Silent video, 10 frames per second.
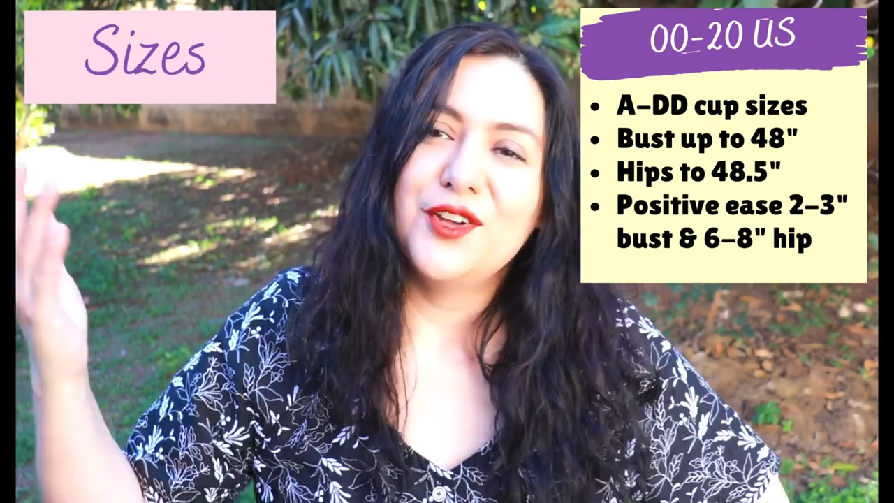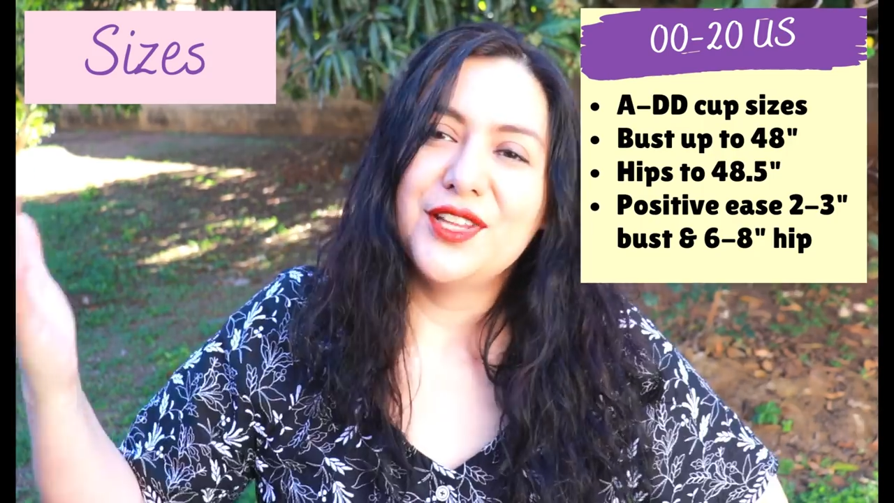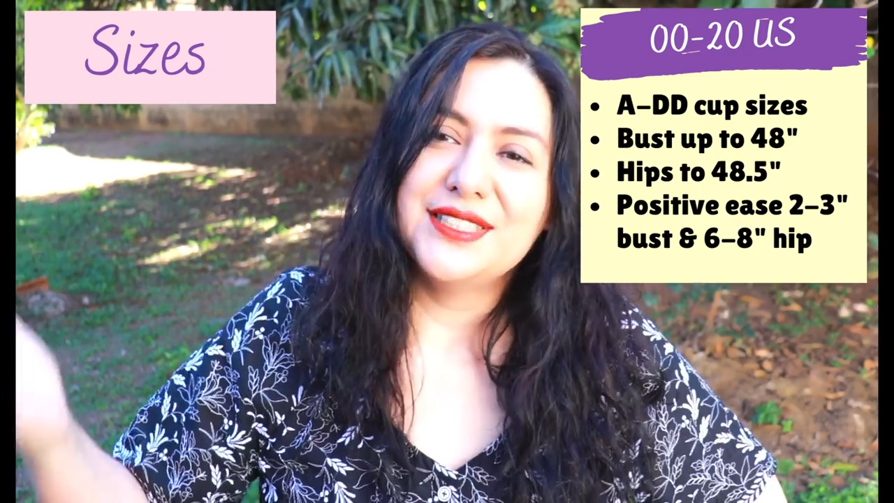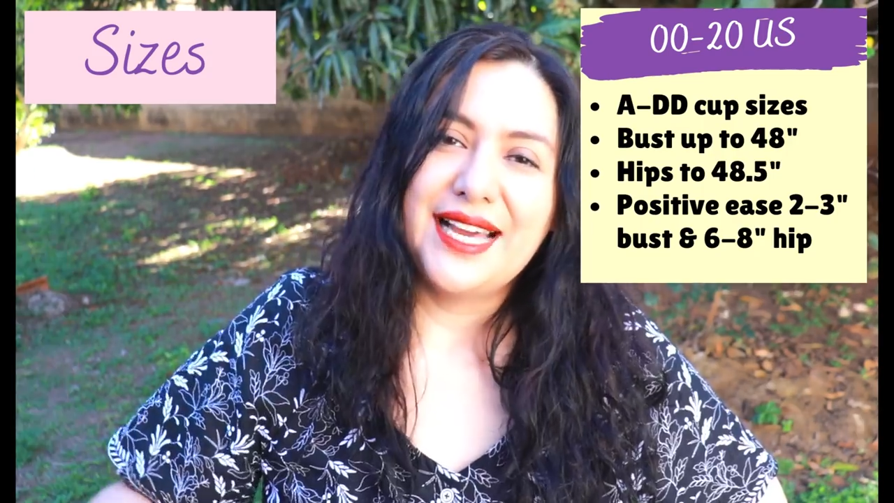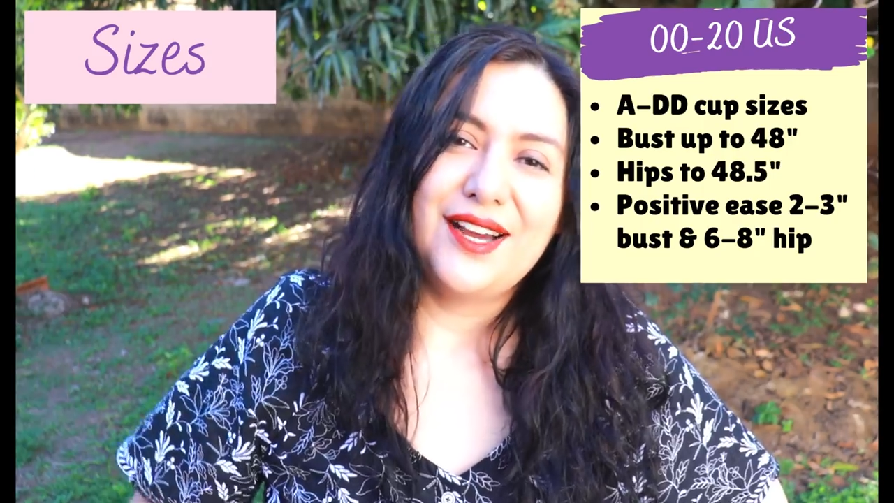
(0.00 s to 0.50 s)

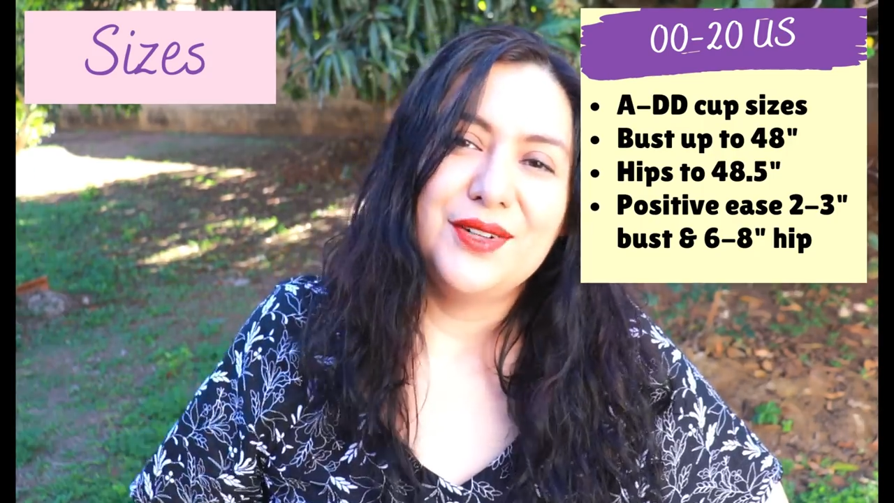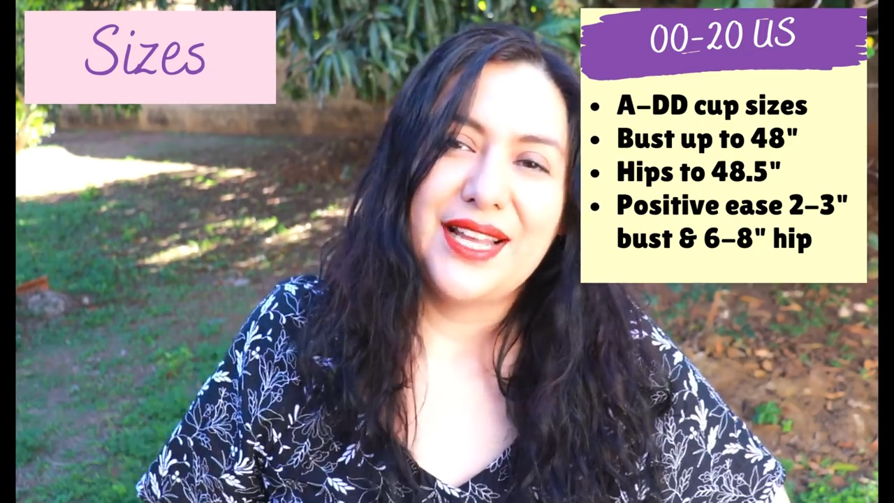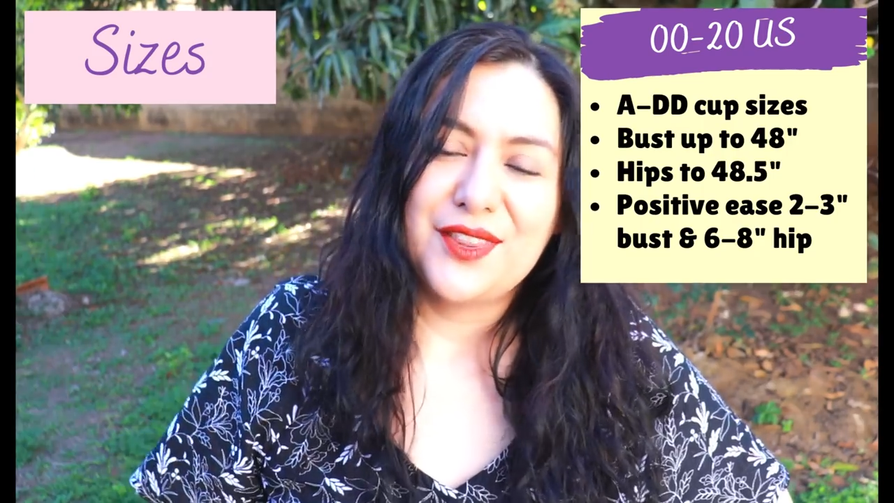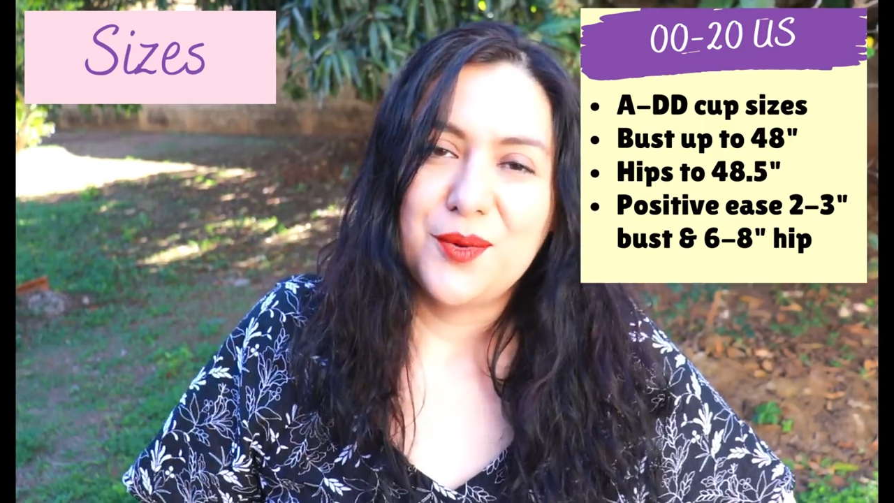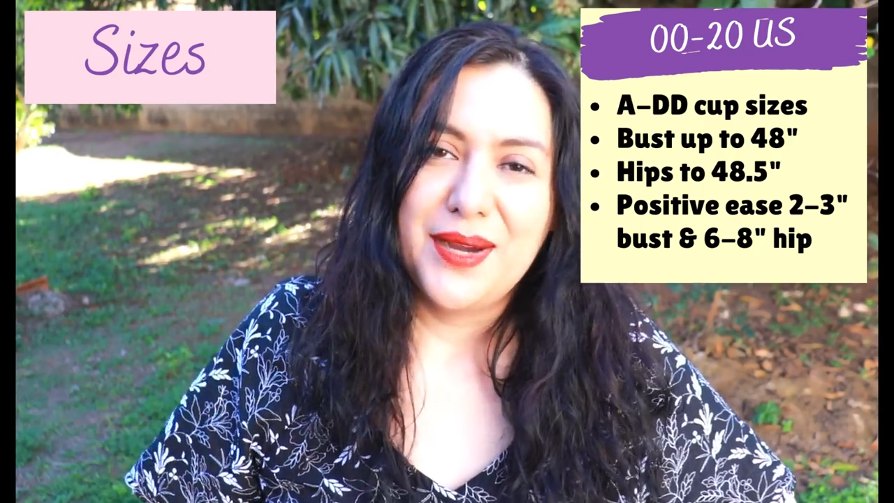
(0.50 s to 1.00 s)
Further
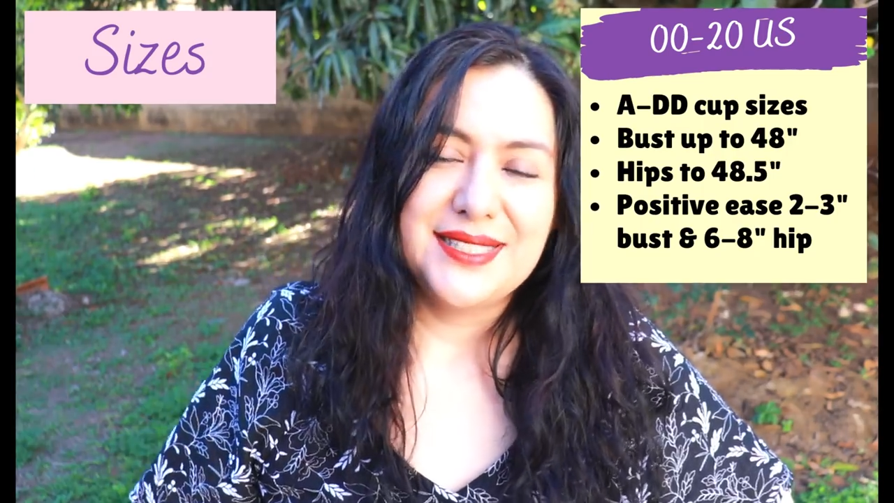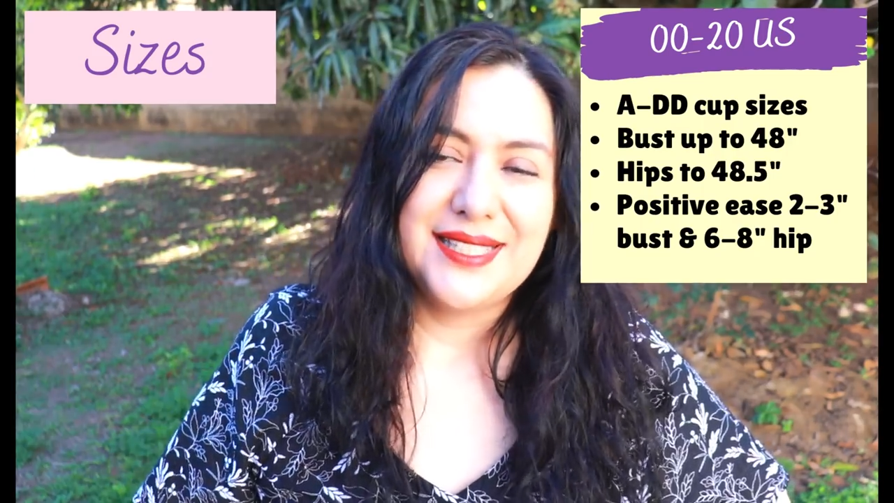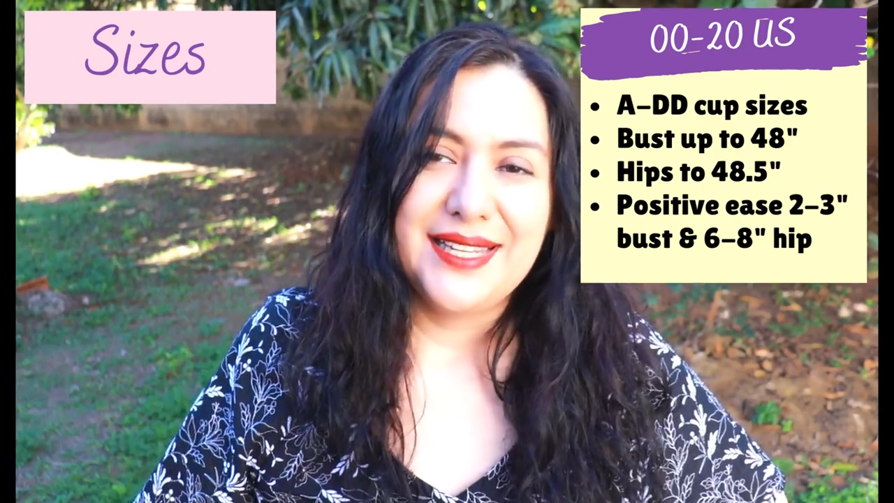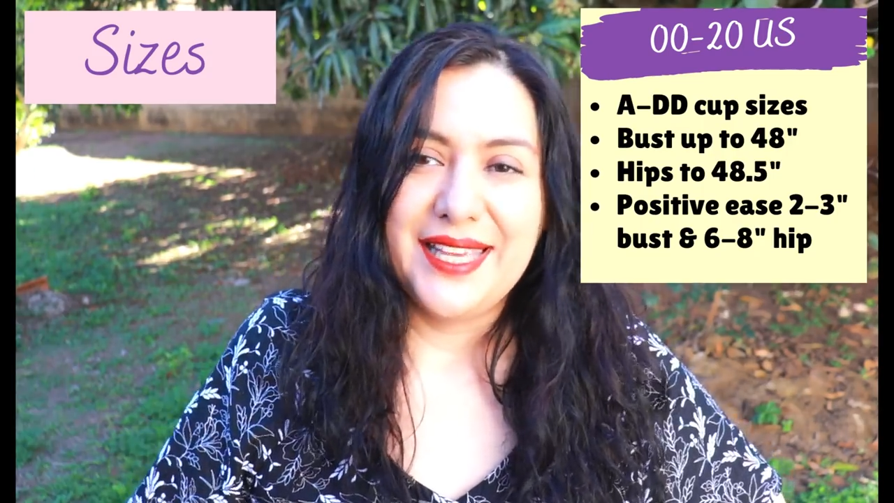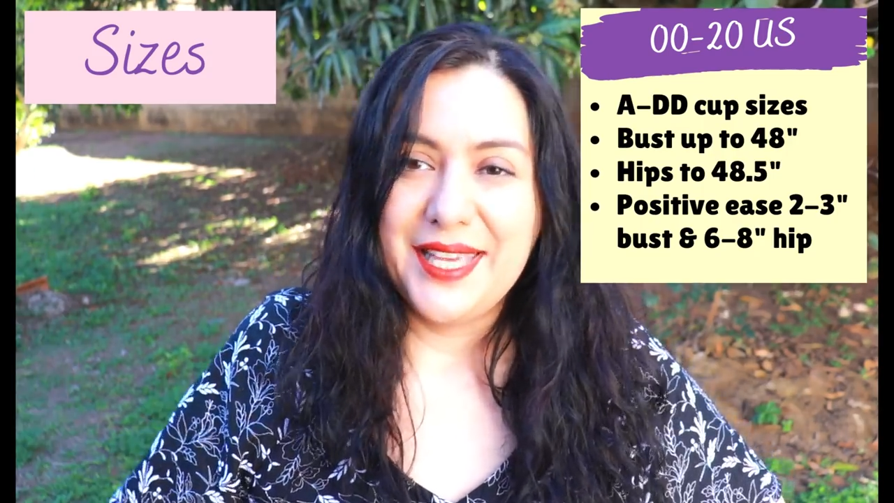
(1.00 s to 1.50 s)
down at the waist and